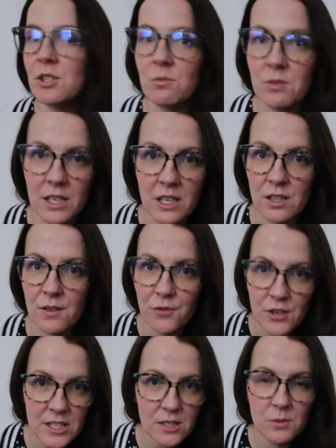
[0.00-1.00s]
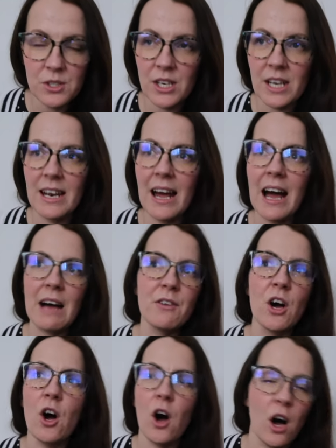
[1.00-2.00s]
be something in the freezer which I can have,
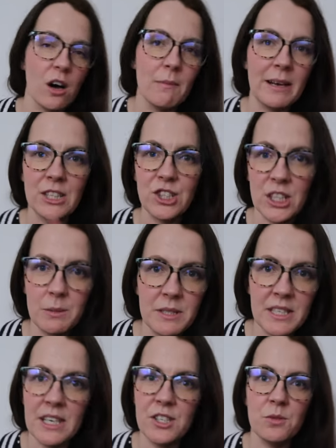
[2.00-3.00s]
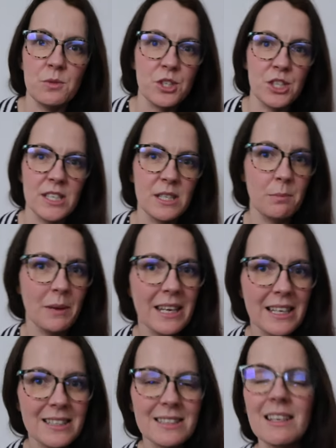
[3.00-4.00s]
or make a jacket potato with cheesy
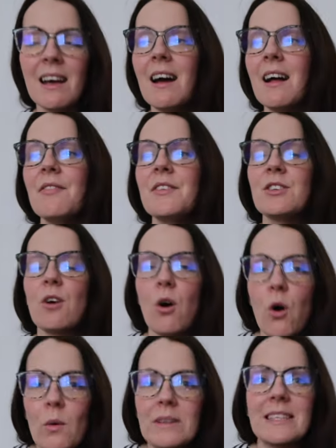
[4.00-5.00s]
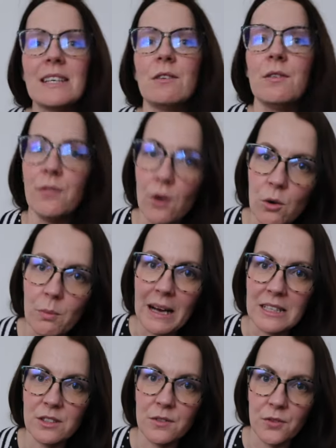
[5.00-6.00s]
beans. There's always like a
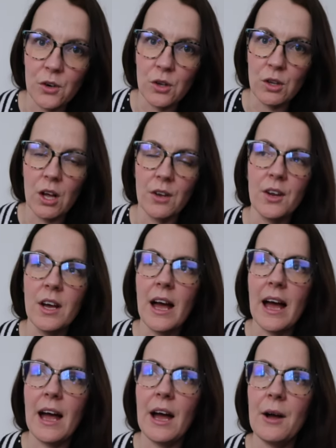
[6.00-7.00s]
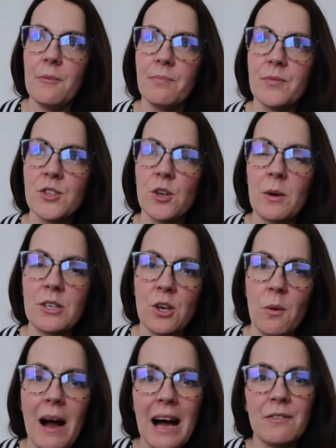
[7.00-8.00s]
fallback to fall on, so I
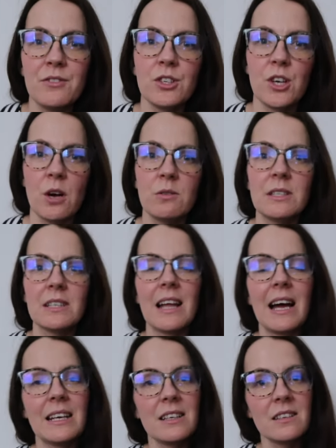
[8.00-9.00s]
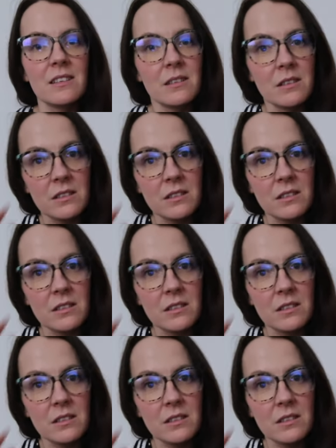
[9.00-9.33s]
don't have to go to like